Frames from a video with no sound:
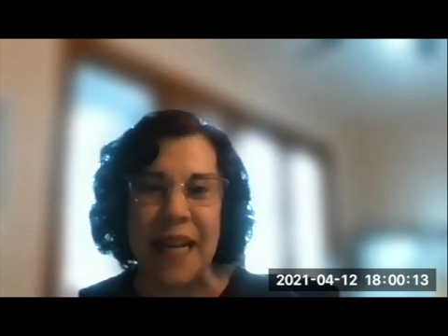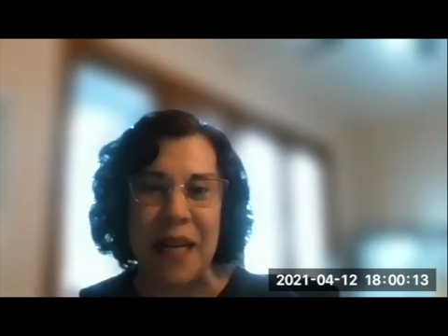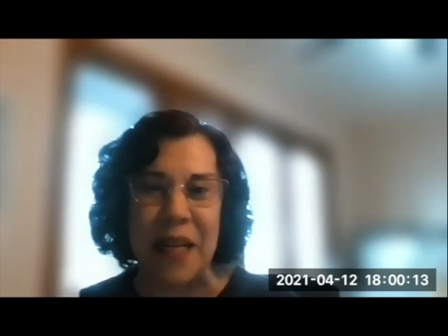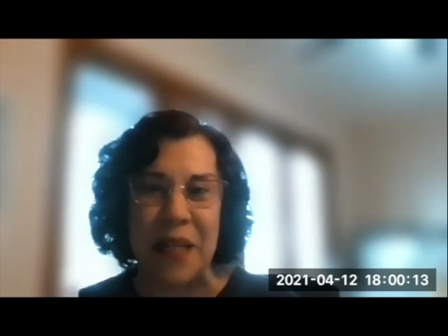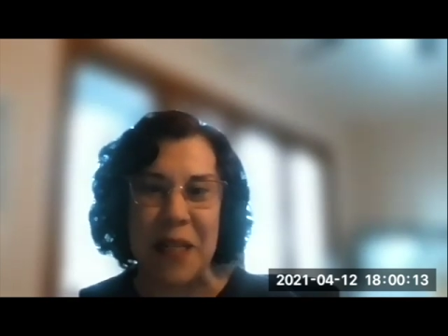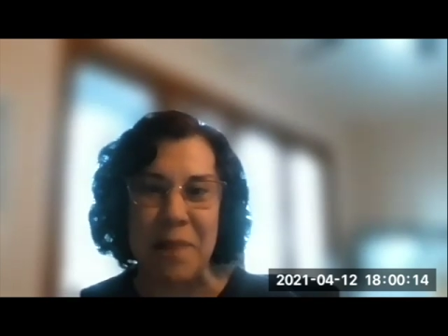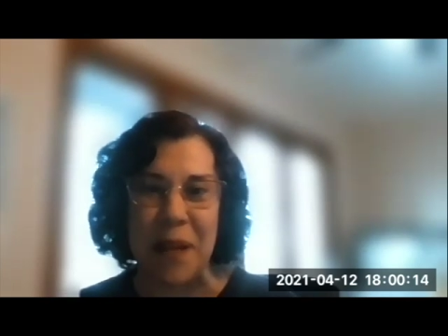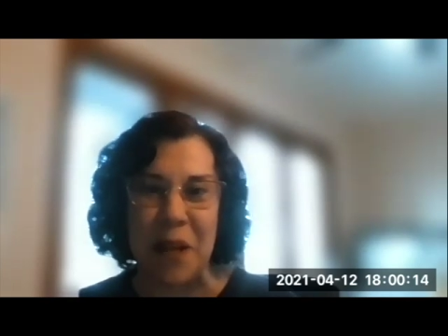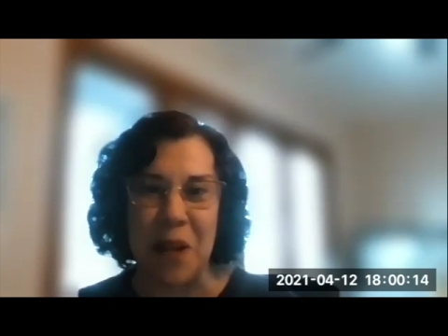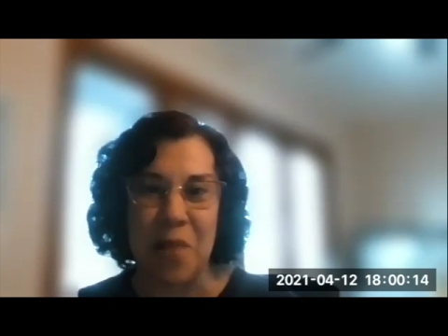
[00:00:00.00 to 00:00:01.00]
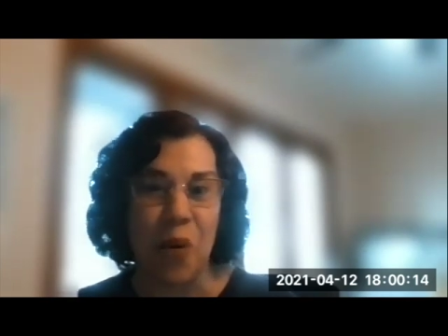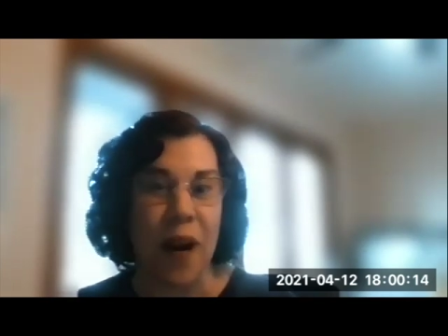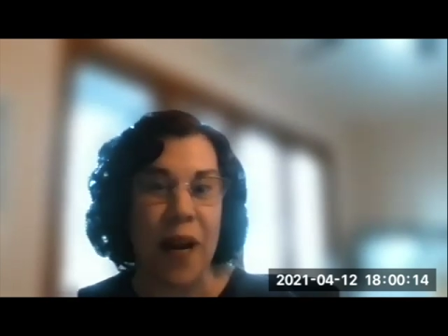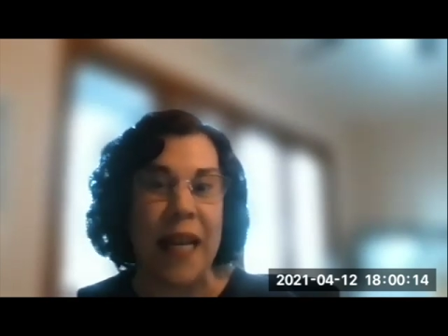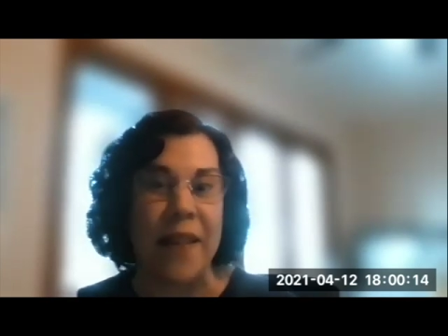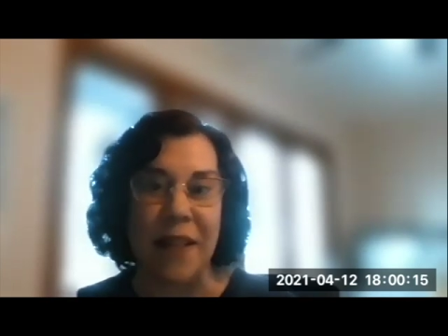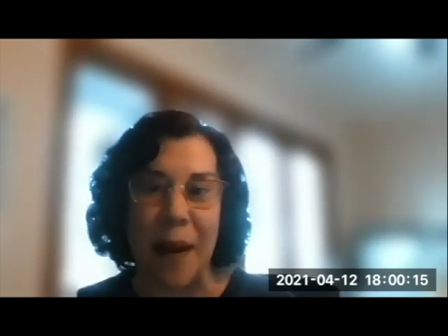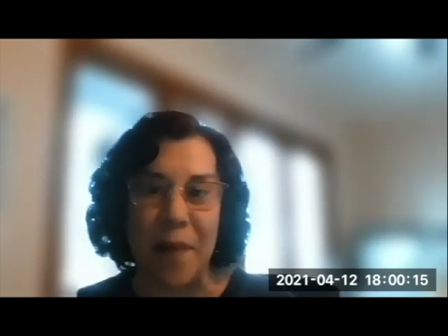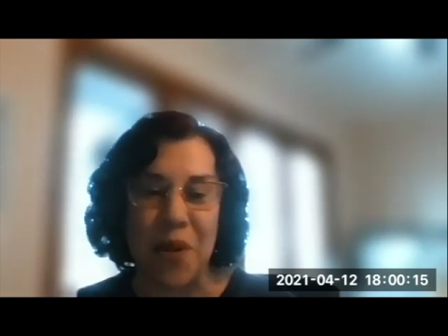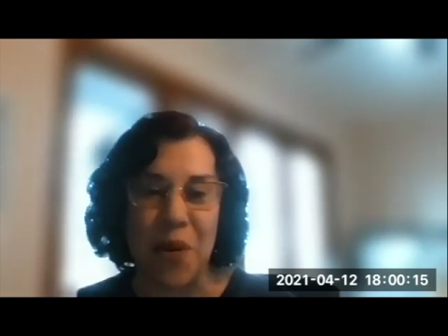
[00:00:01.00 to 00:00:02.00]
and I can explain a little more, in the
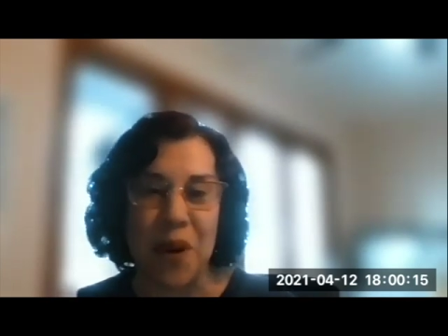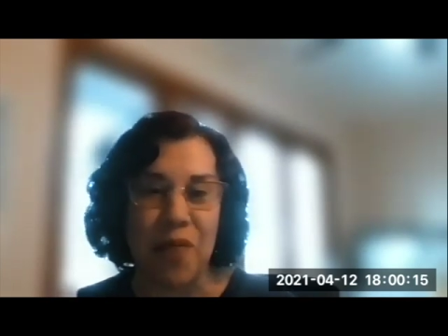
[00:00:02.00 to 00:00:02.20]
laboratory